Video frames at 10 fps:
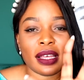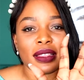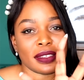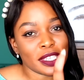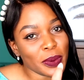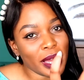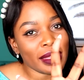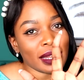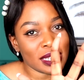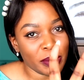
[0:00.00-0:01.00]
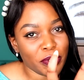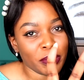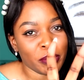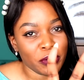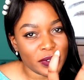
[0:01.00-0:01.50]
This is where that tip from
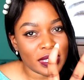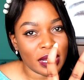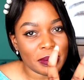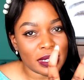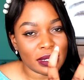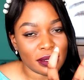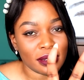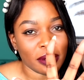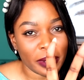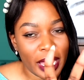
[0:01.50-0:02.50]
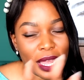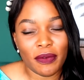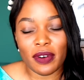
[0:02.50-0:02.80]
the movies comes in, okay?